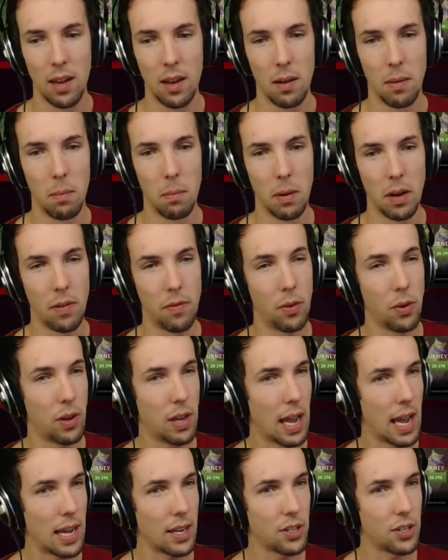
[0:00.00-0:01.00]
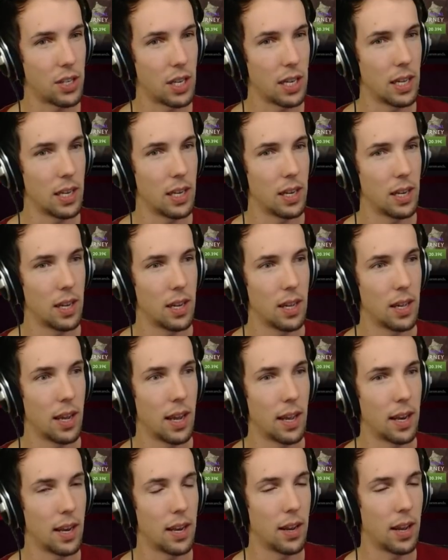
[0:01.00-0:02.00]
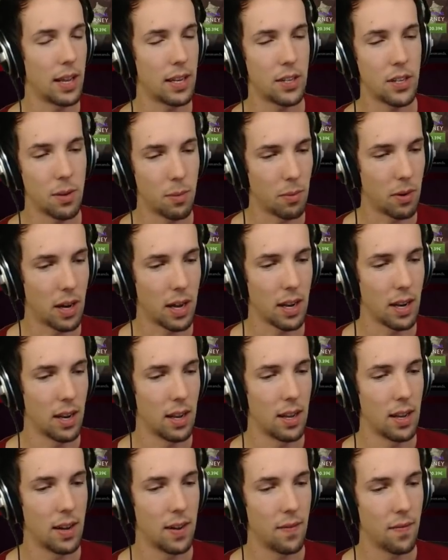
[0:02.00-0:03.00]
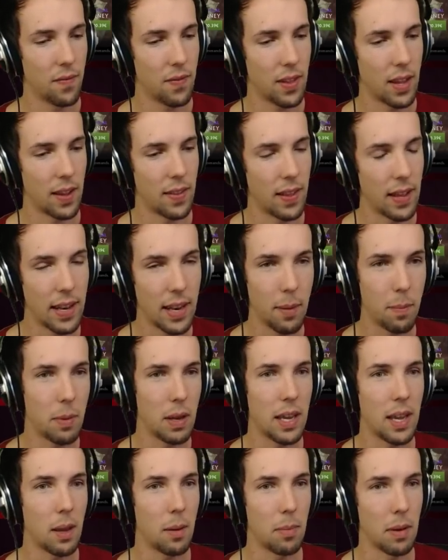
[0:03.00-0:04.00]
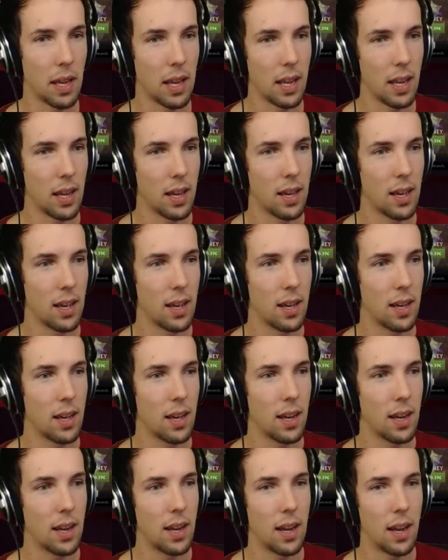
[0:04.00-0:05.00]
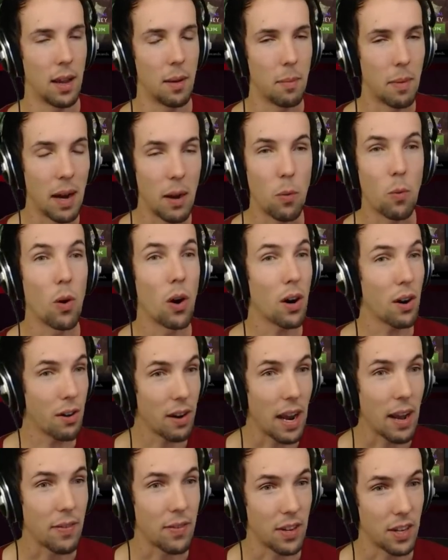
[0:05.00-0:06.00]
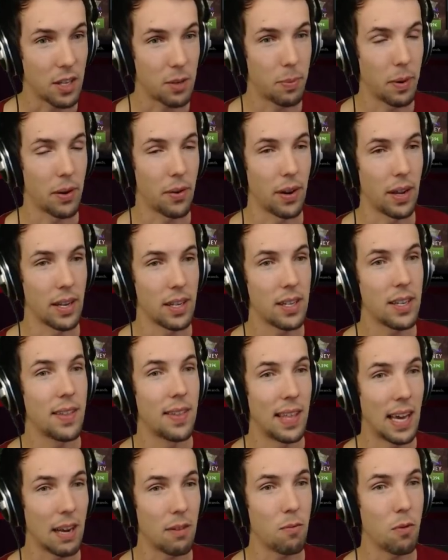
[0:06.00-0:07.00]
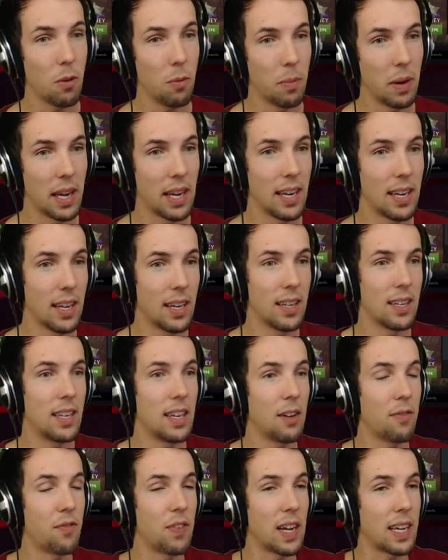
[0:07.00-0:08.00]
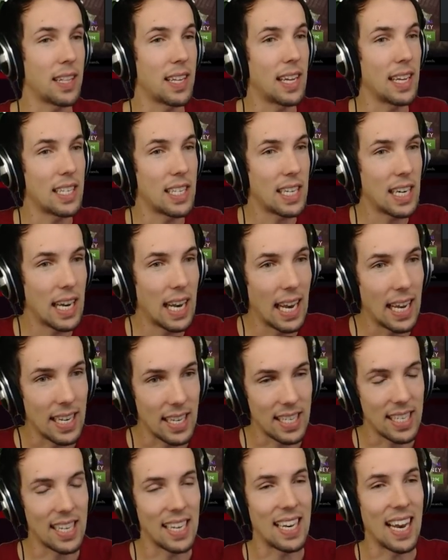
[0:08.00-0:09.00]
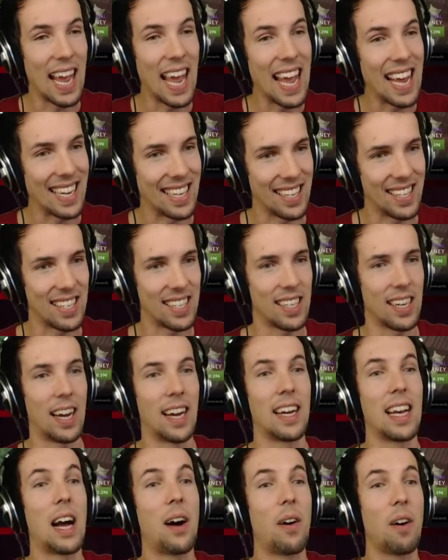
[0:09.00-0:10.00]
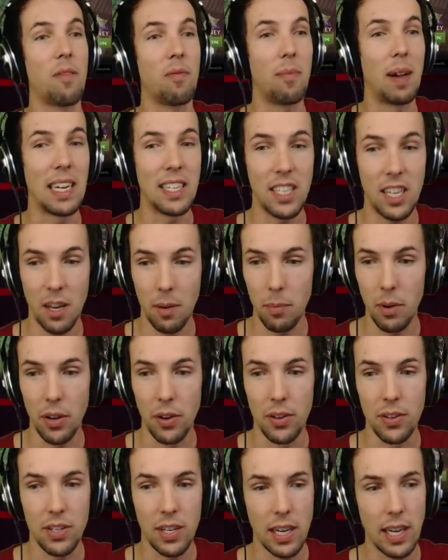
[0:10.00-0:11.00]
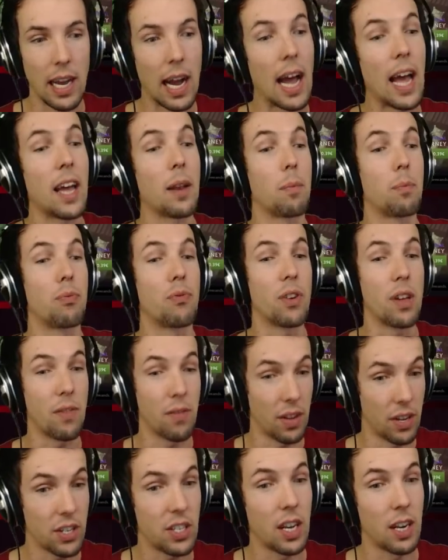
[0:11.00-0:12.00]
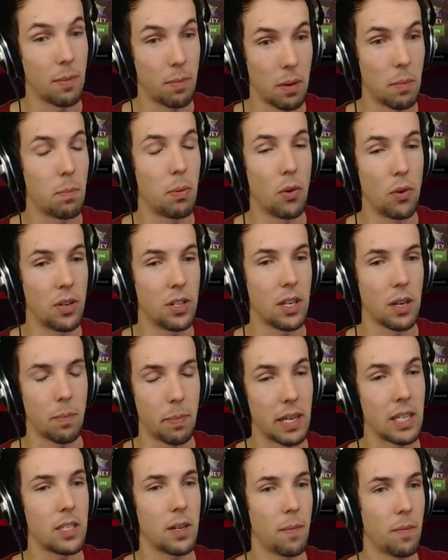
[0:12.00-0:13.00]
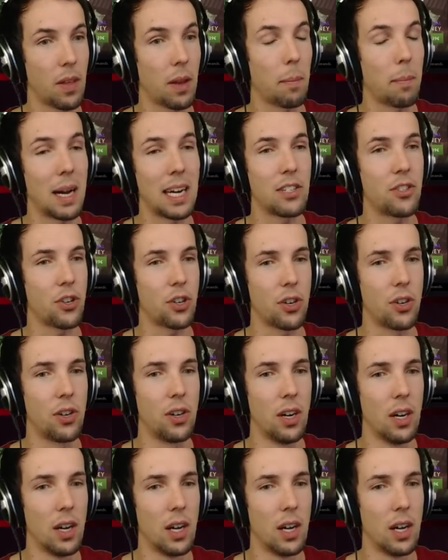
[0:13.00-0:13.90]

But if you cast it and it hits someone and then they BKB, in my Warcraft experience, that would mean the effect gets cleansed, it ends. I now have magic immunity, I had previously been poisoned by something magical.